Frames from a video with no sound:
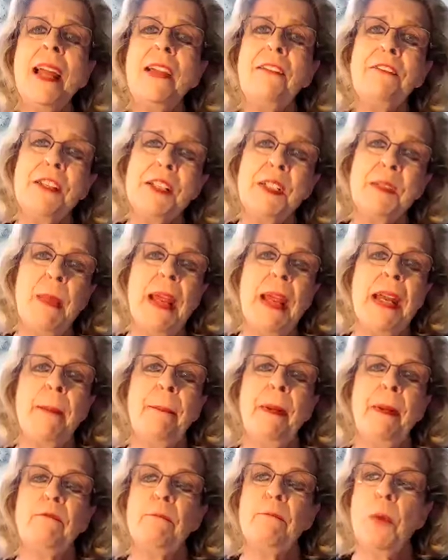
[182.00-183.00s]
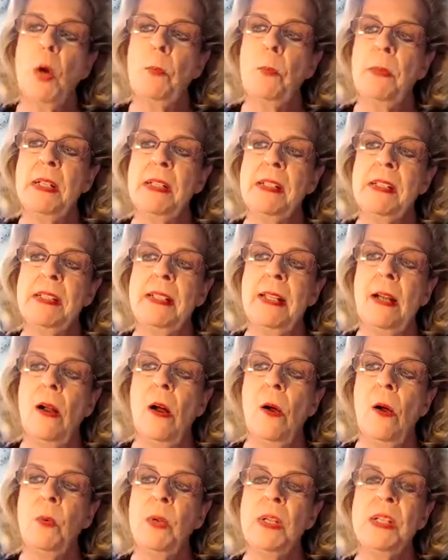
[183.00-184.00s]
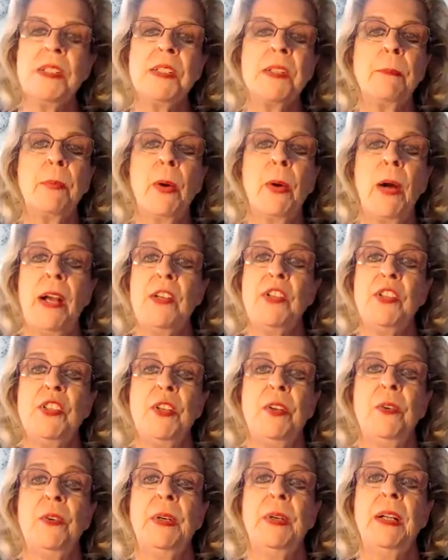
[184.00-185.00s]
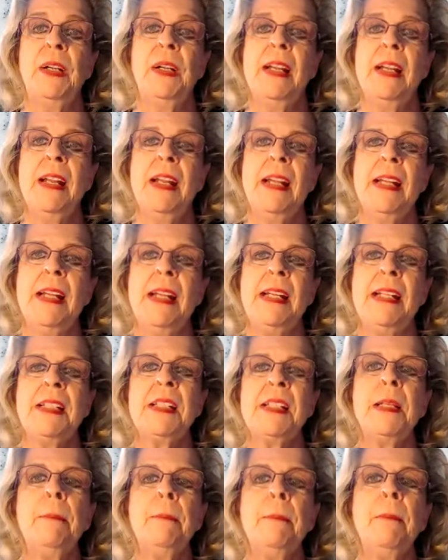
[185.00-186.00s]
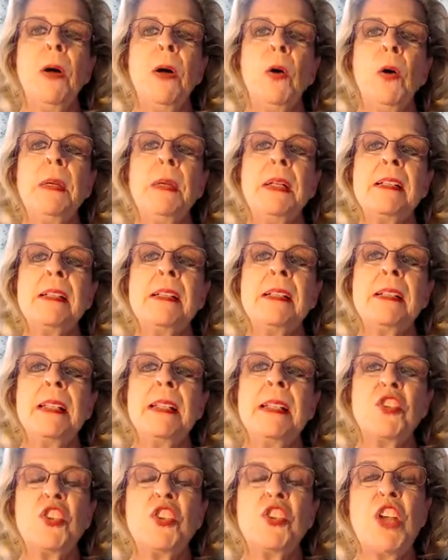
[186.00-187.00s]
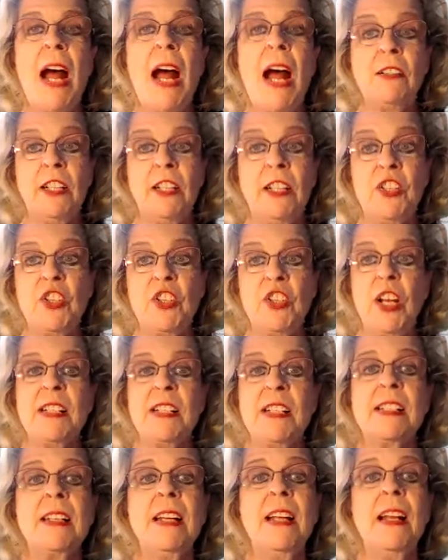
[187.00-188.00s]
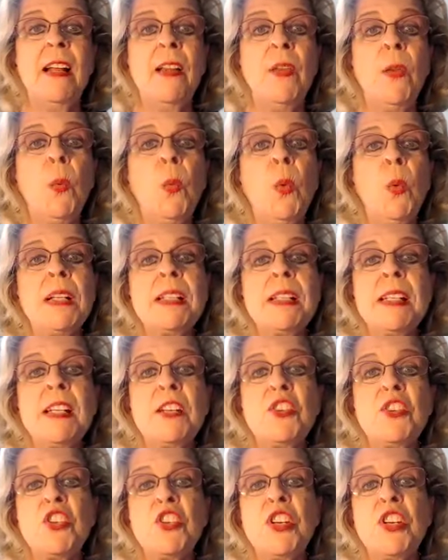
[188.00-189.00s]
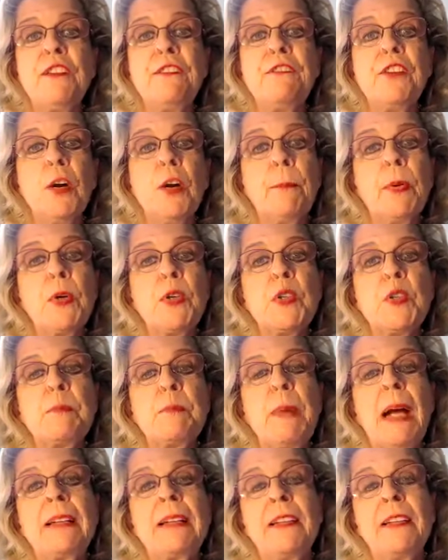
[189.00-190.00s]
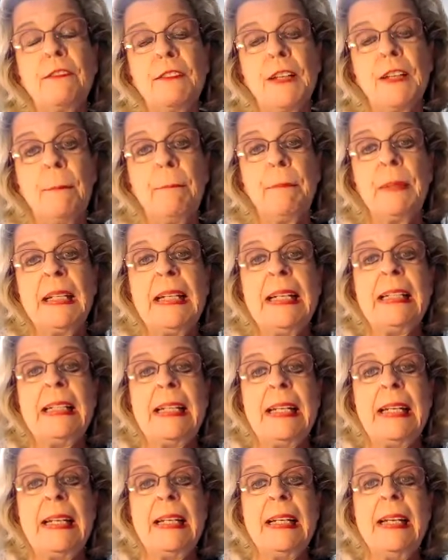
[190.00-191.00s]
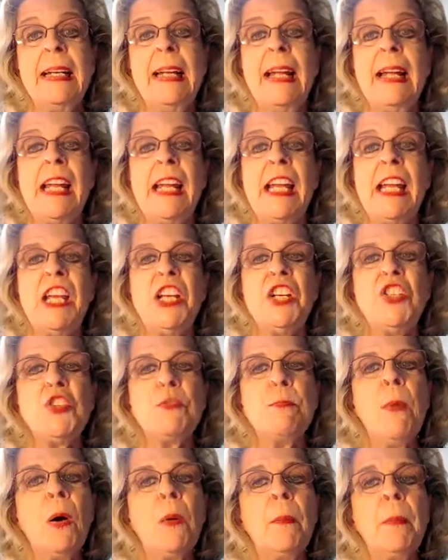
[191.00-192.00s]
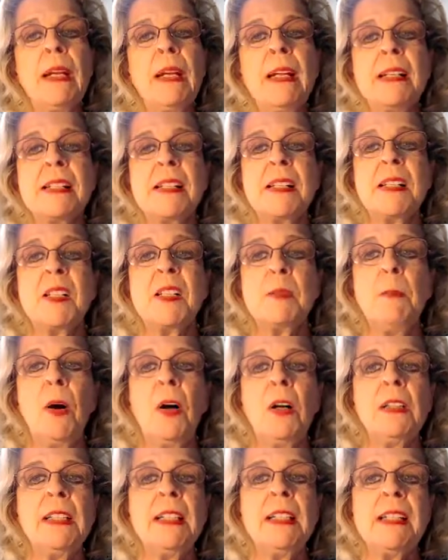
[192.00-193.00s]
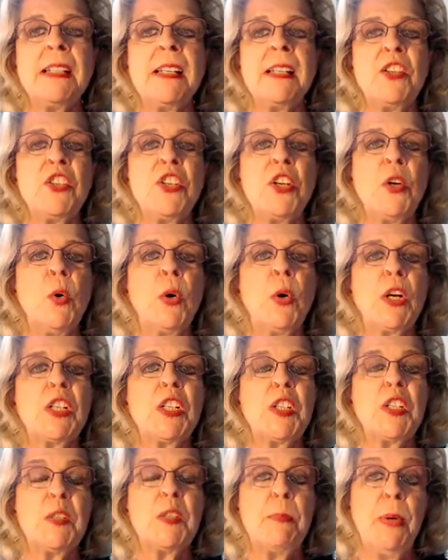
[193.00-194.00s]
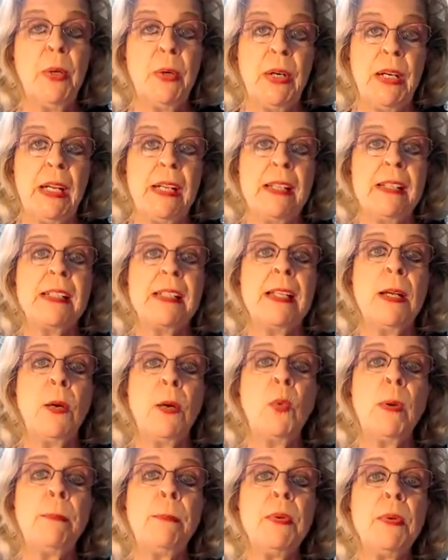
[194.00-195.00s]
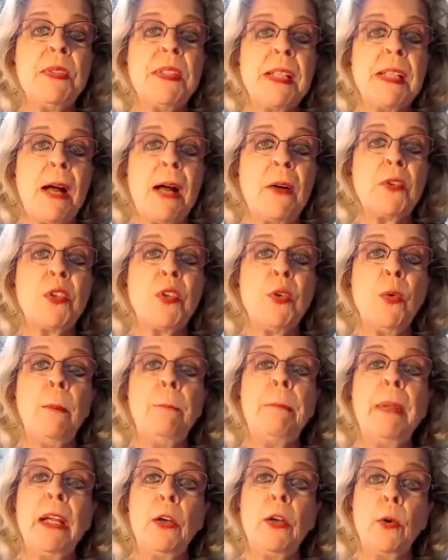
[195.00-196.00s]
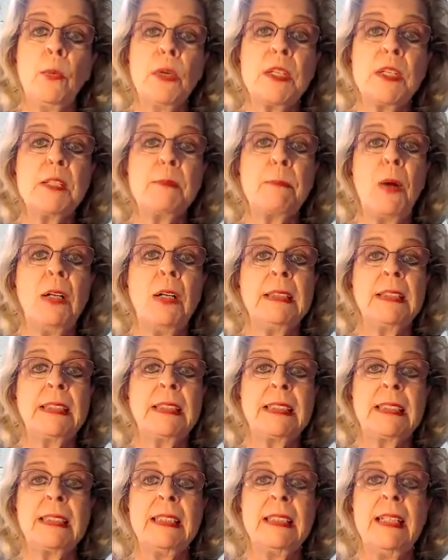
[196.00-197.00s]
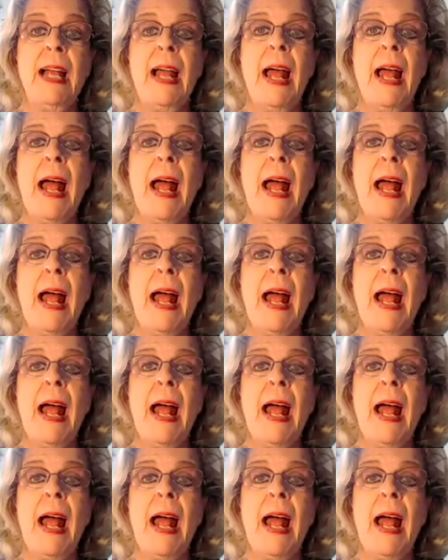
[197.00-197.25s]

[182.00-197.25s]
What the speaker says: Life is made up of moments that always surprise you. It's the moments that challenge us, the ones that shift our perspective completely. Each moment is a small decision or experience that ripples out to a bigger response.